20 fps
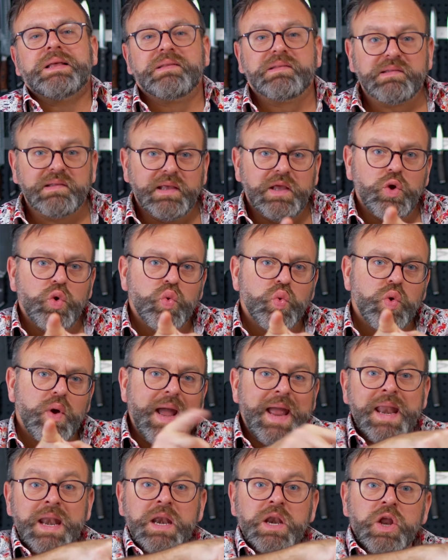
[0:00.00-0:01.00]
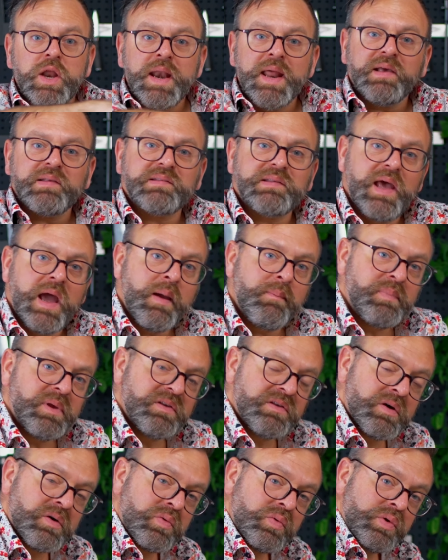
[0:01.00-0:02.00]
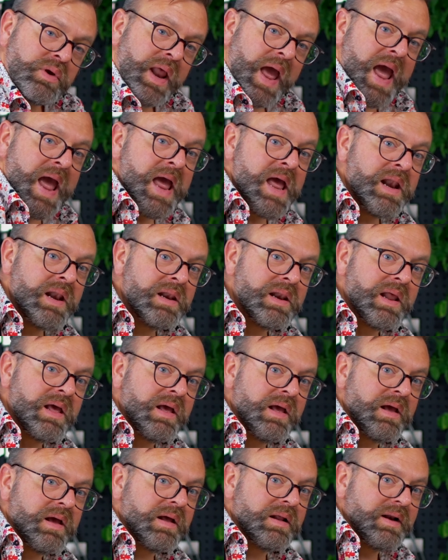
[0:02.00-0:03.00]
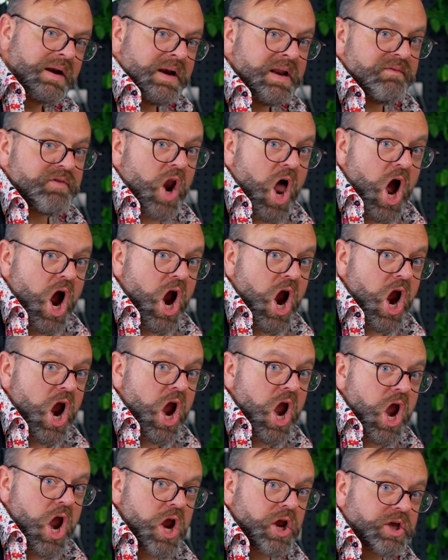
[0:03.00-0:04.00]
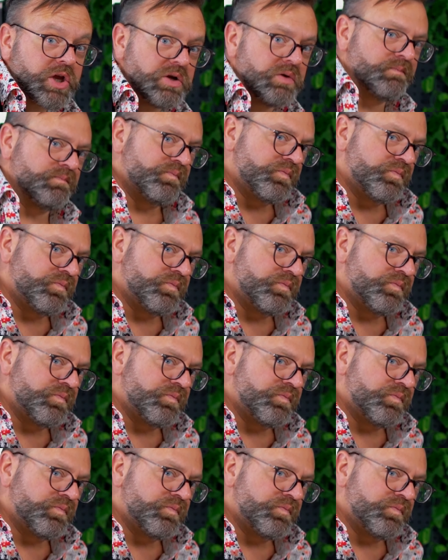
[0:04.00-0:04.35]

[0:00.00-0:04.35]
See you in the next episode and leave a like.